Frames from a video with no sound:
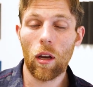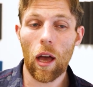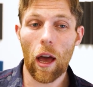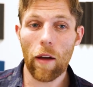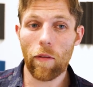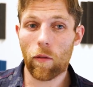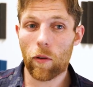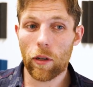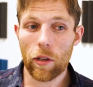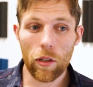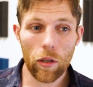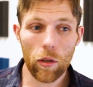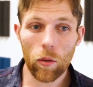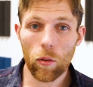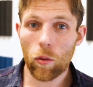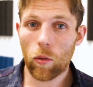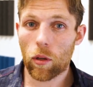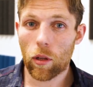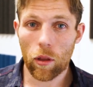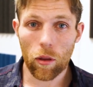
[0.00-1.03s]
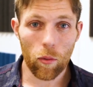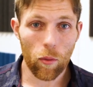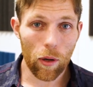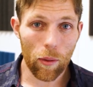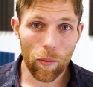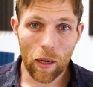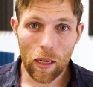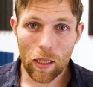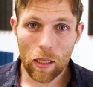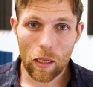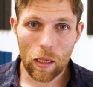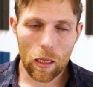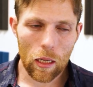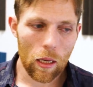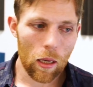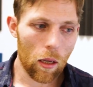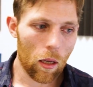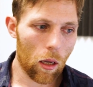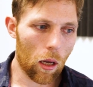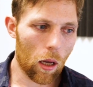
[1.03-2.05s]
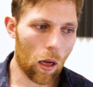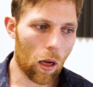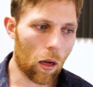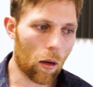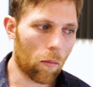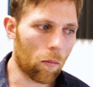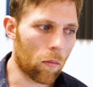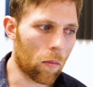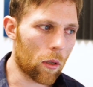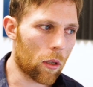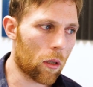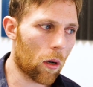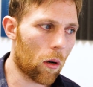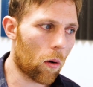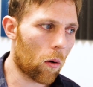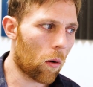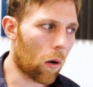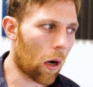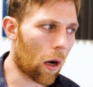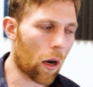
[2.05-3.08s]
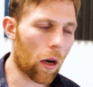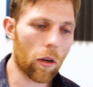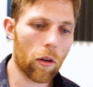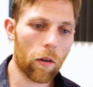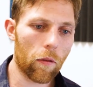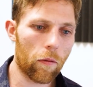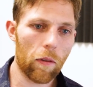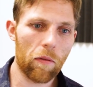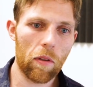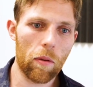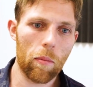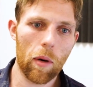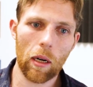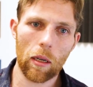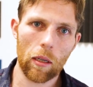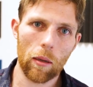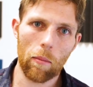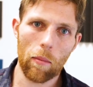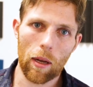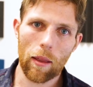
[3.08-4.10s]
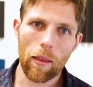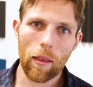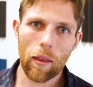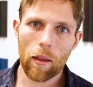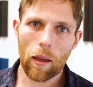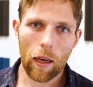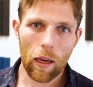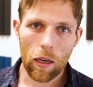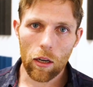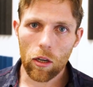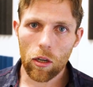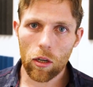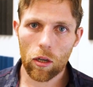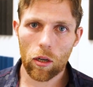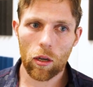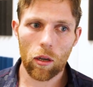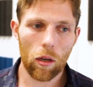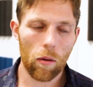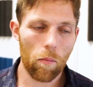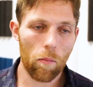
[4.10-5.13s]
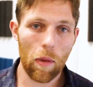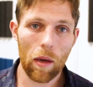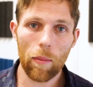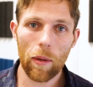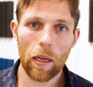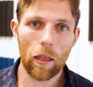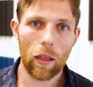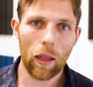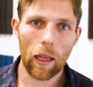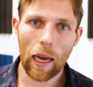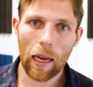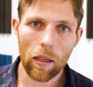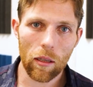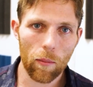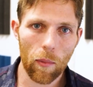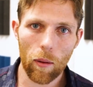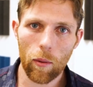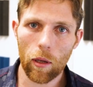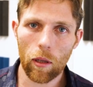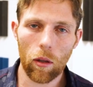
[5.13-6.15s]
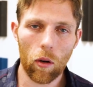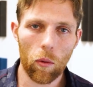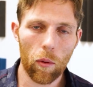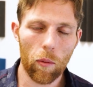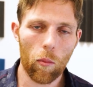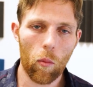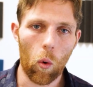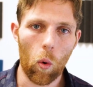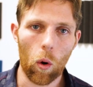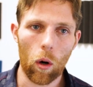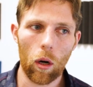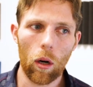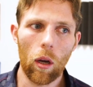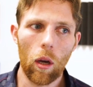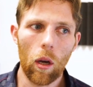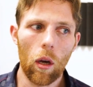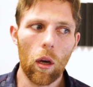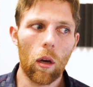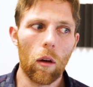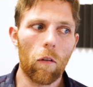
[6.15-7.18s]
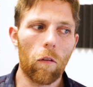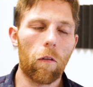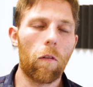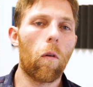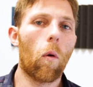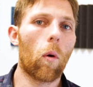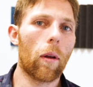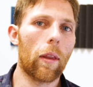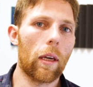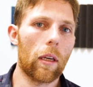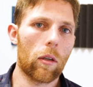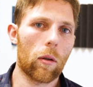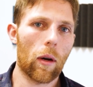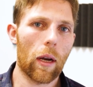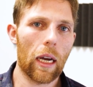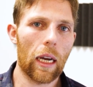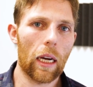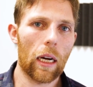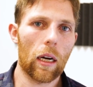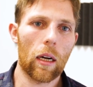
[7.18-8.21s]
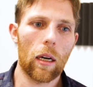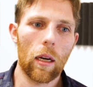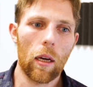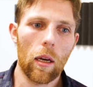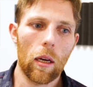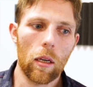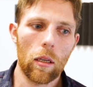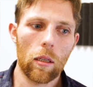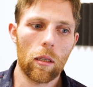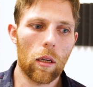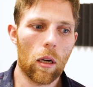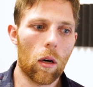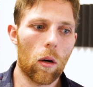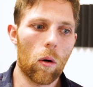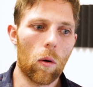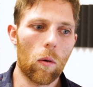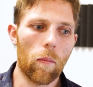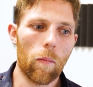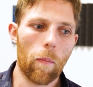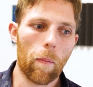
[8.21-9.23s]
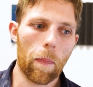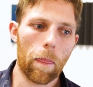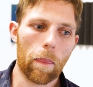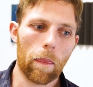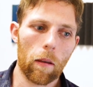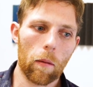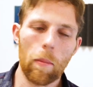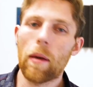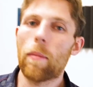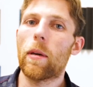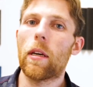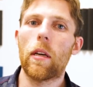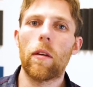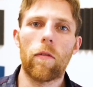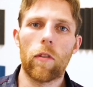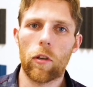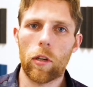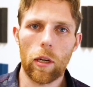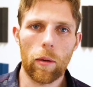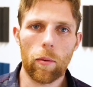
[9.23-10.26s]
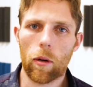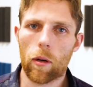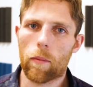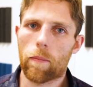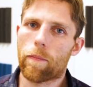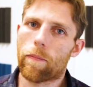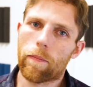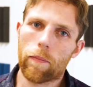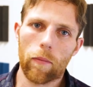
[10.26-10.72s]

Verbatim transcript: every two to three months. Um, so one hundred fifty bucks a month ish. Maybe less, maybe a little bit more for this right here. So maybe even cheaper.